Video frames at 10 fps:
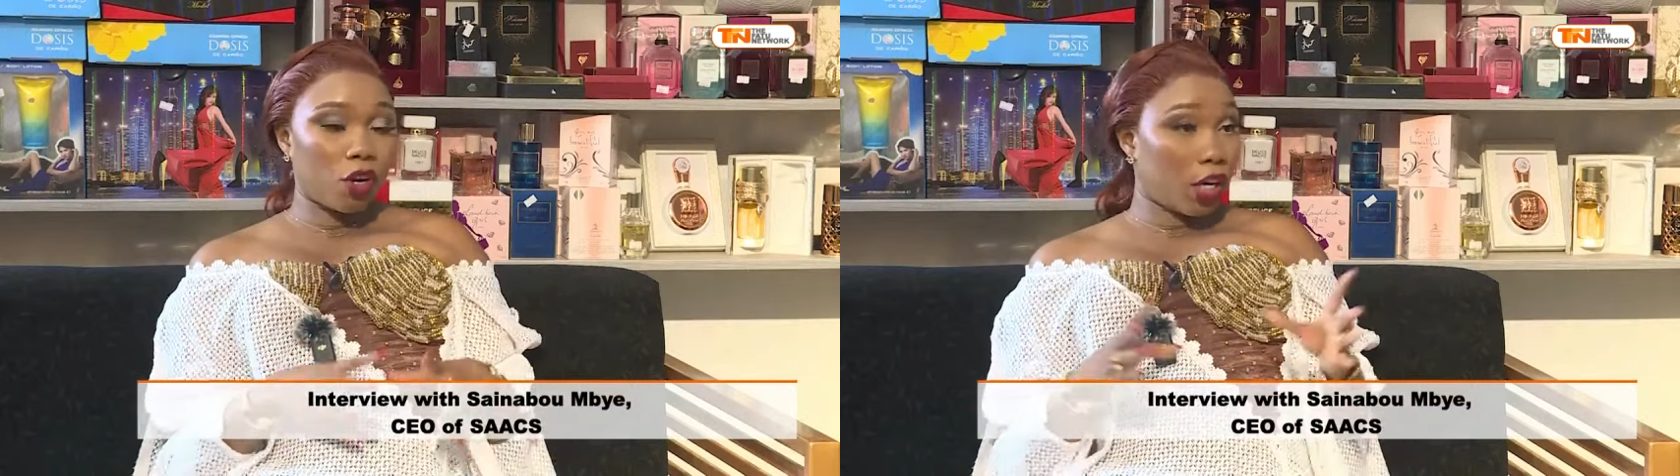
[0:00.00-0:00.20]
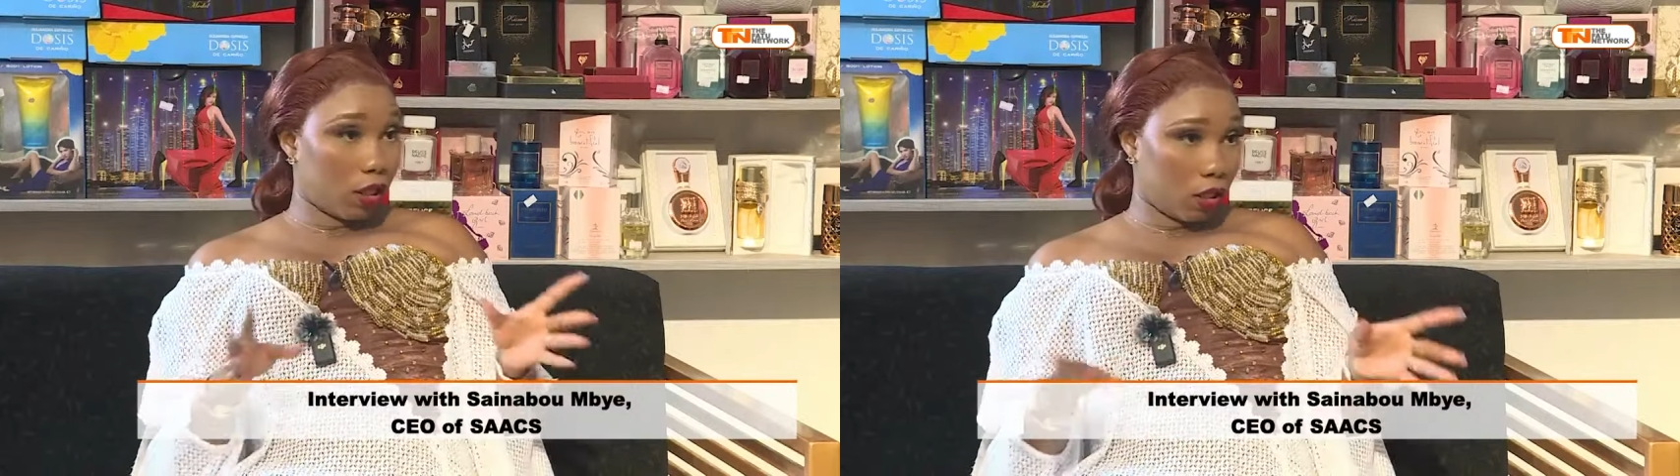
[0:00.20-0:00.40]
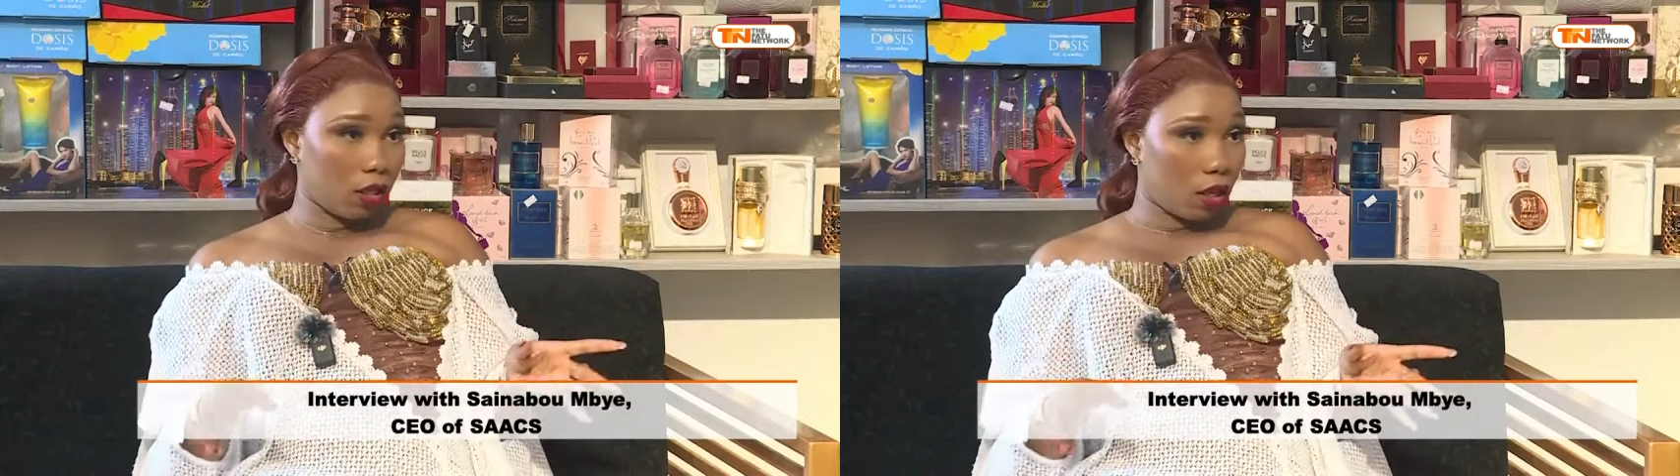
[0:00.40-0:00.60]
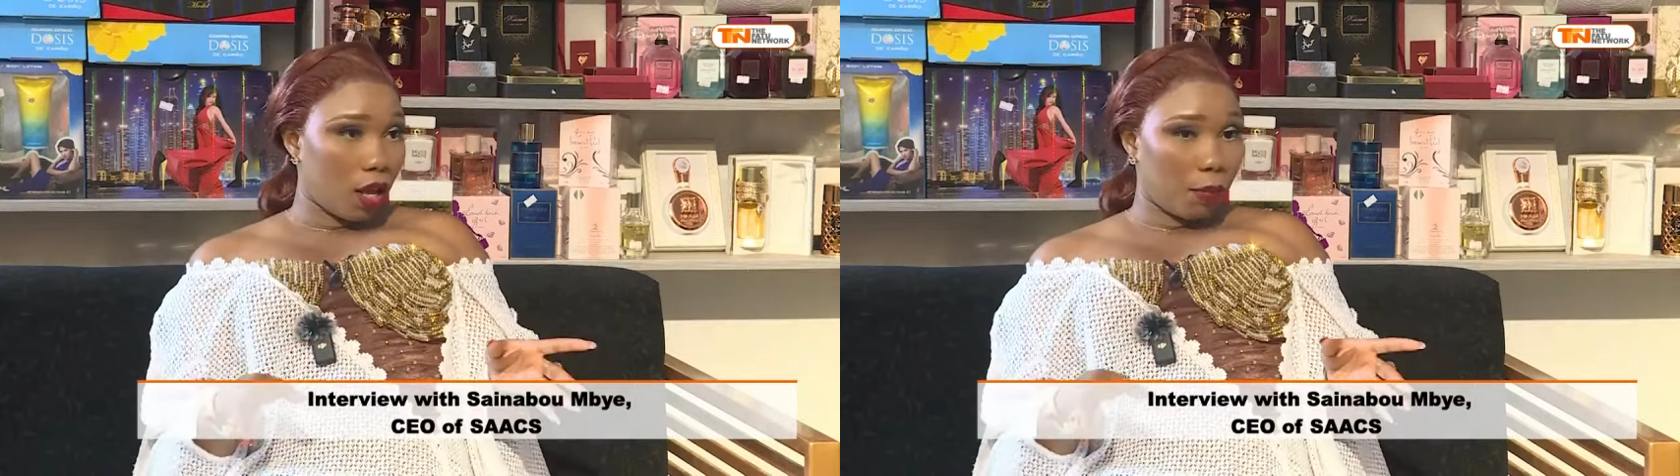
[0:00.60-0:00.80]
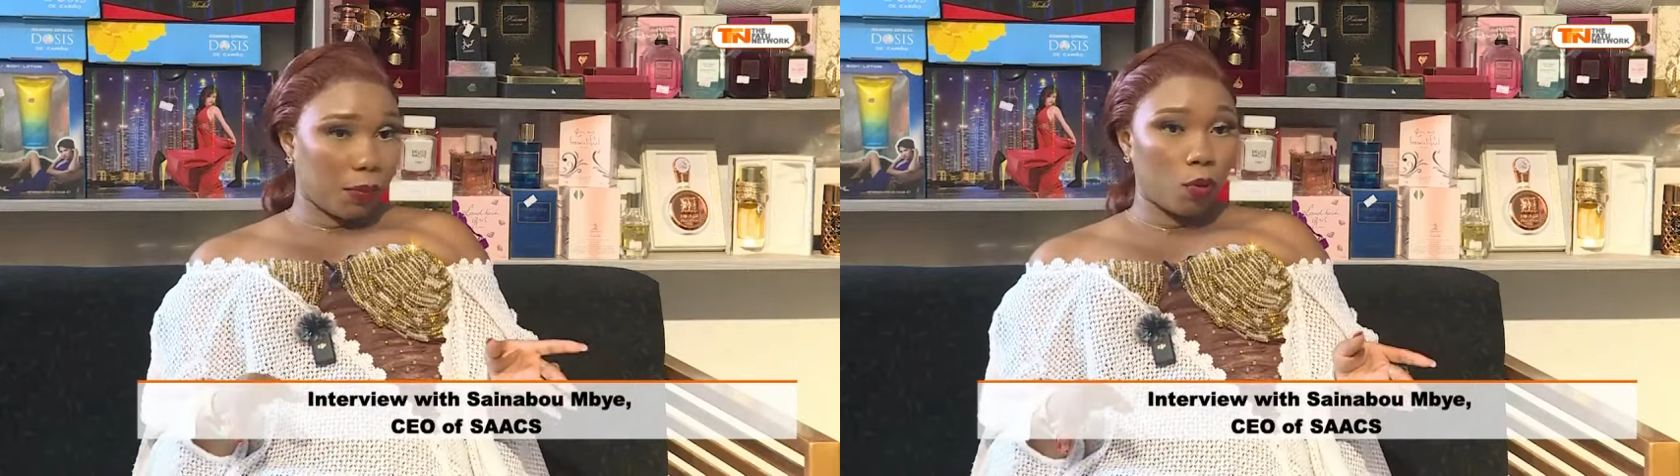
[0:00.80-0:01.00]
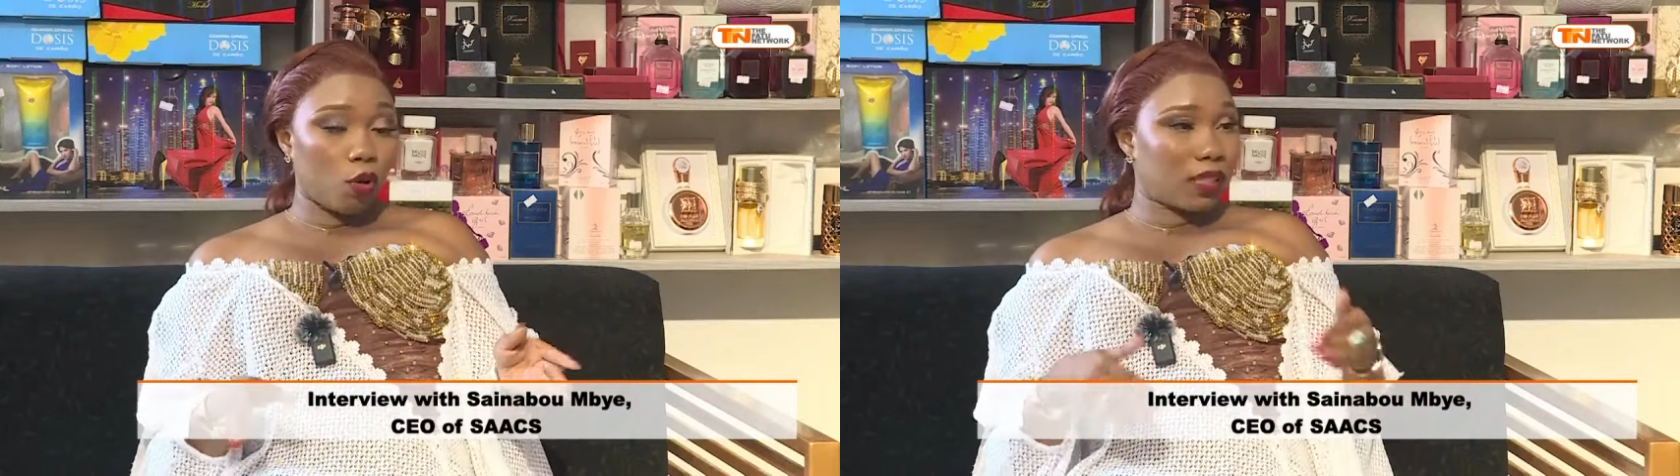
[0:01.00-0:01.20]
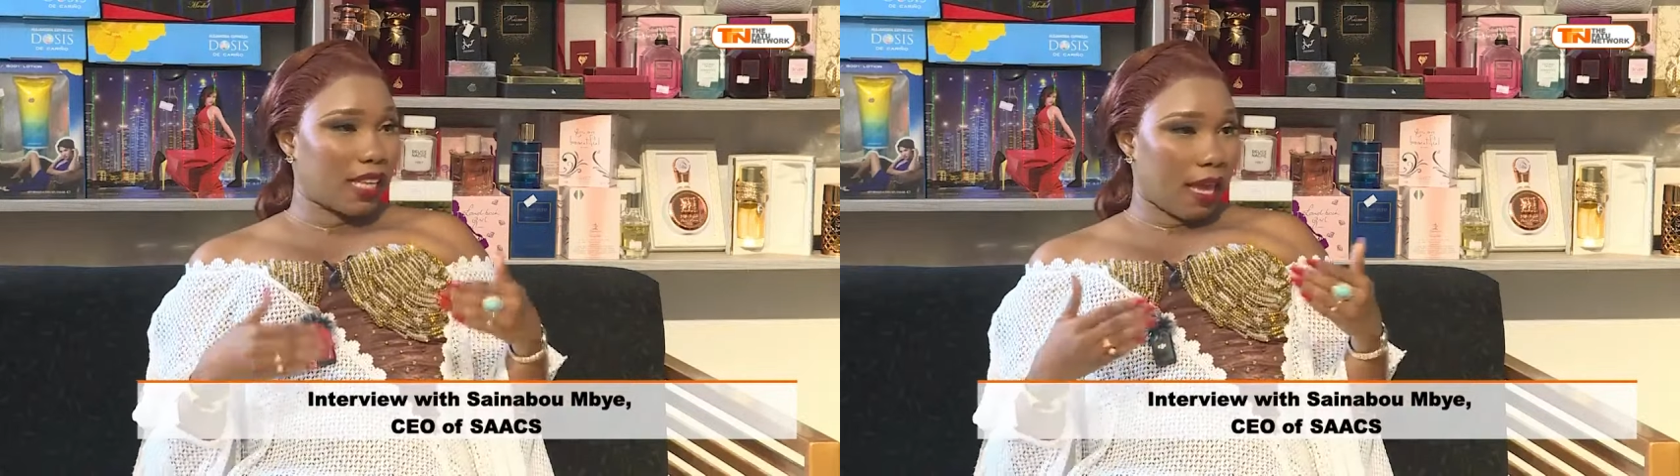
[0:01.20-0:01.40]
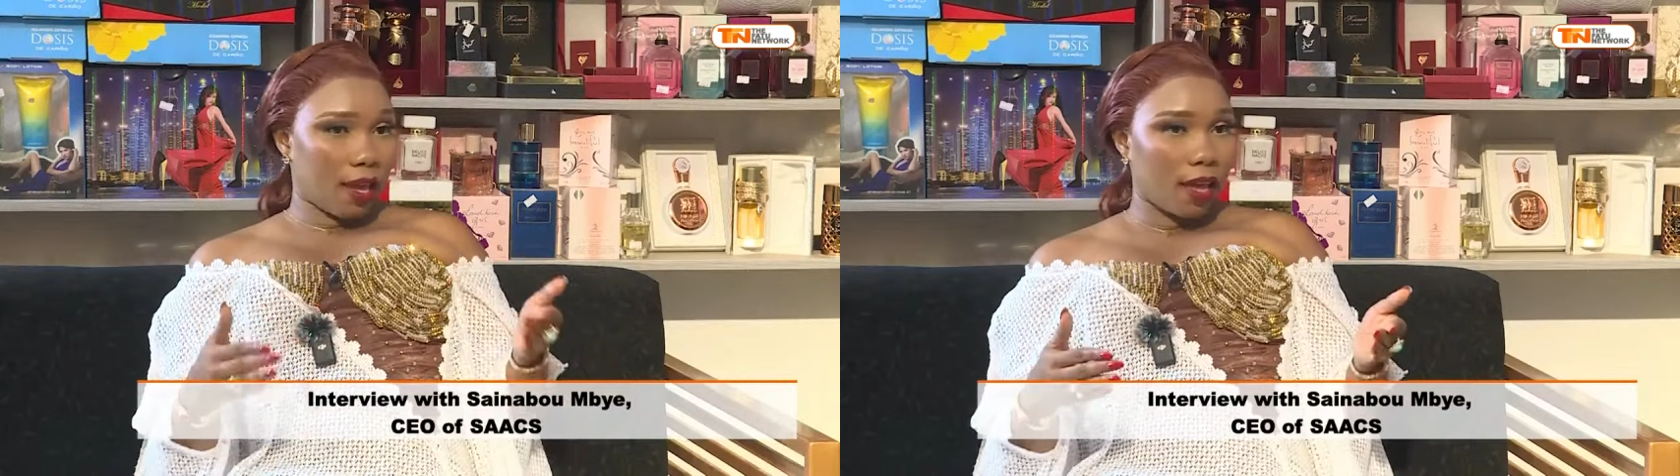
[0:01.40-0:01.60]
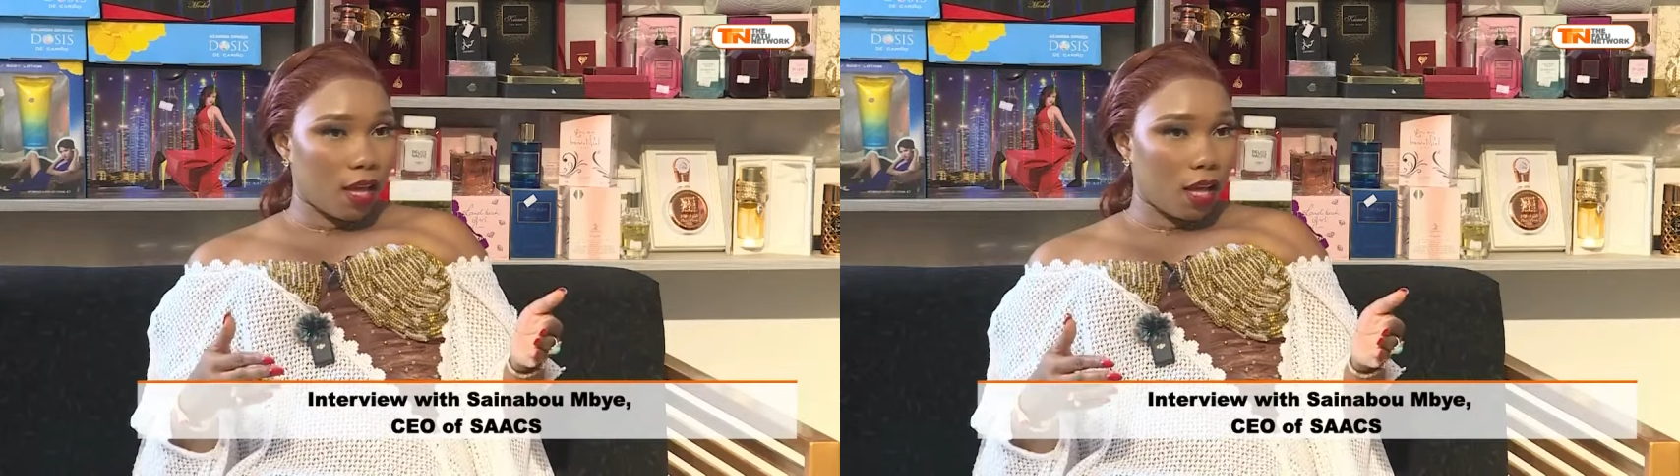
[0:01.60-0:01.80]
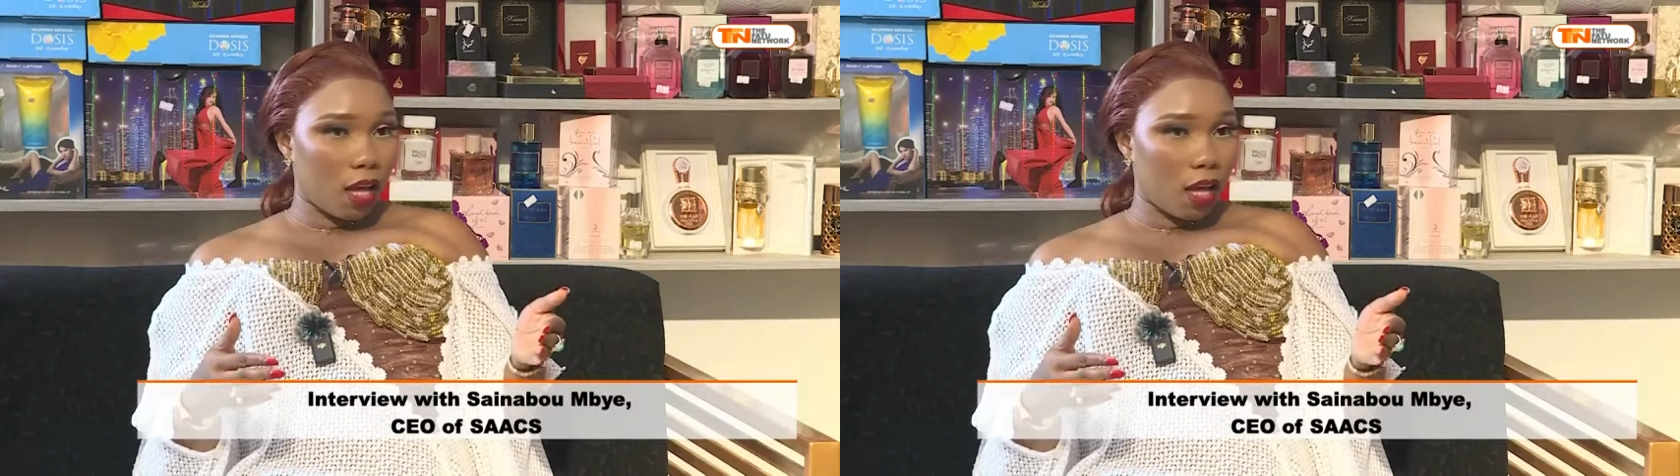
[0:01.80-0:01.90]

heard people say,